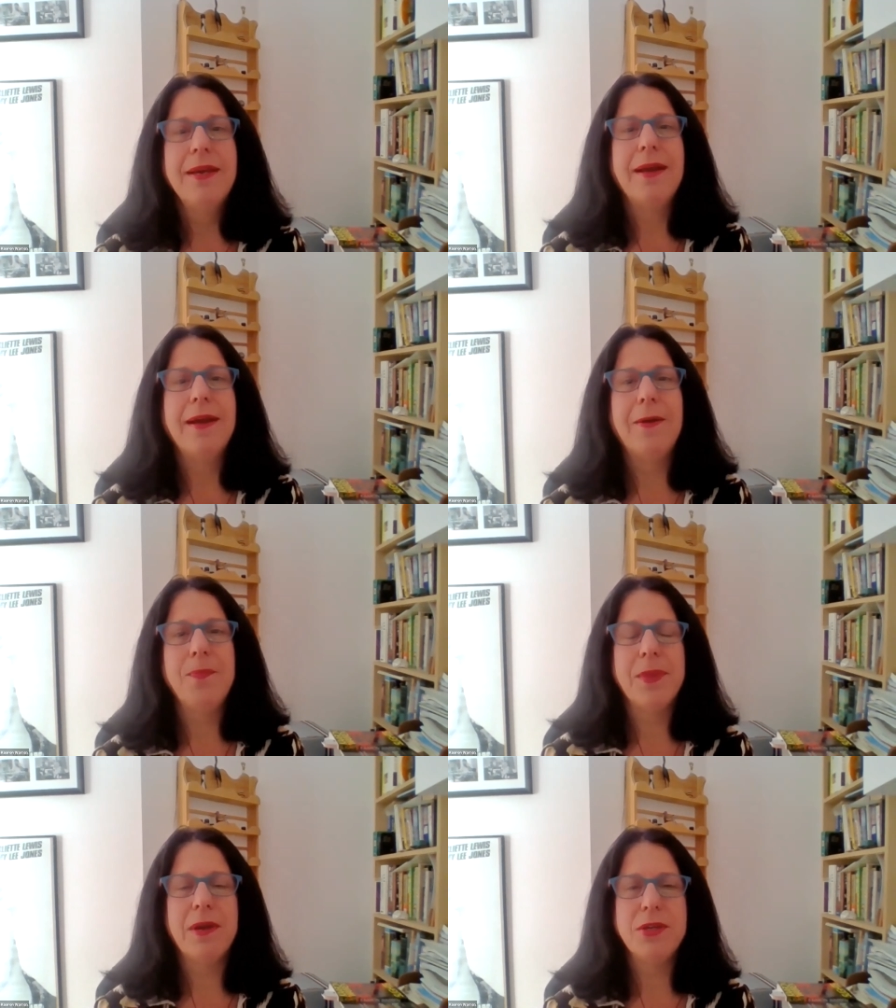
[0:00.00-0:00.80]

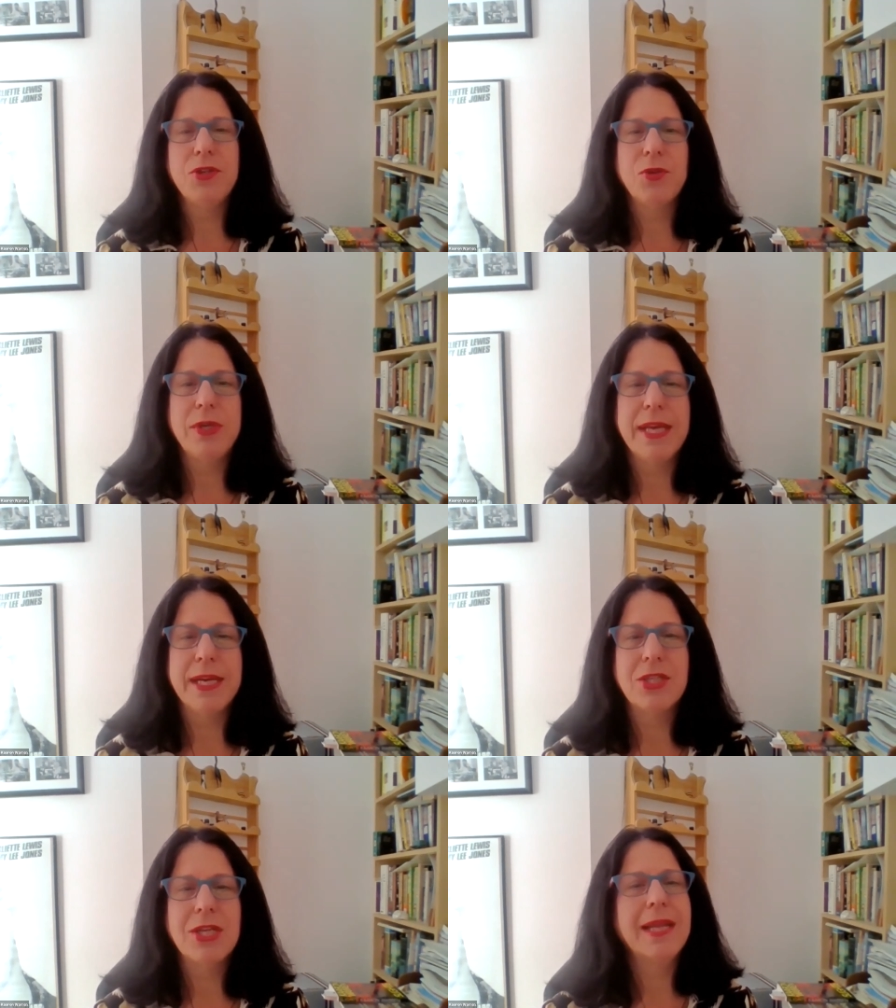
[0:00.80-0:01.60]
I enjoyed
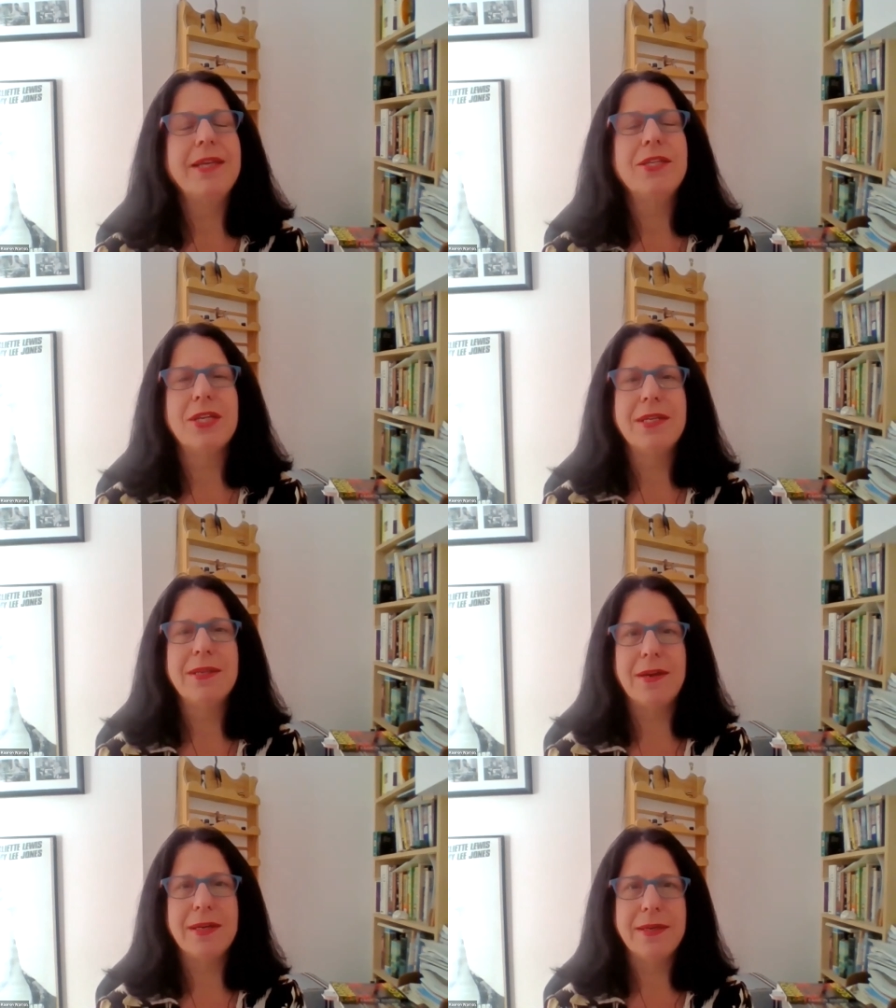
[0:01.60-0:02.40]
that challenge,
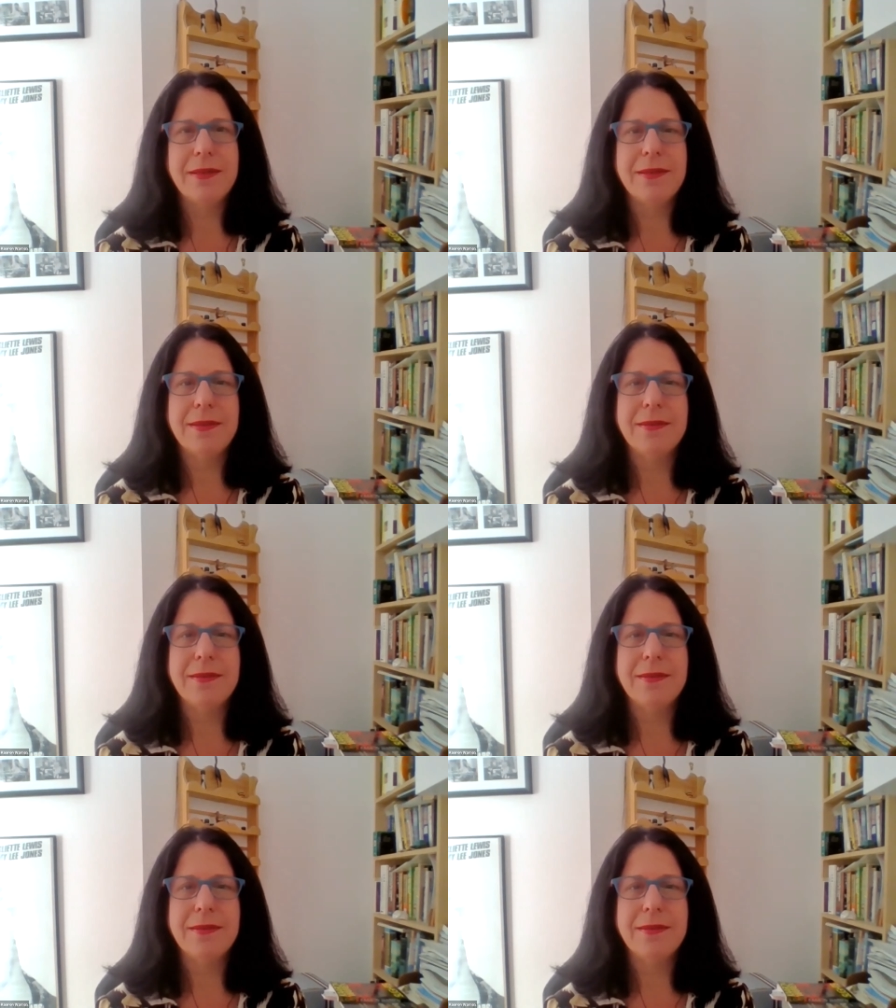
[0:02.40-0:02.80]
and I've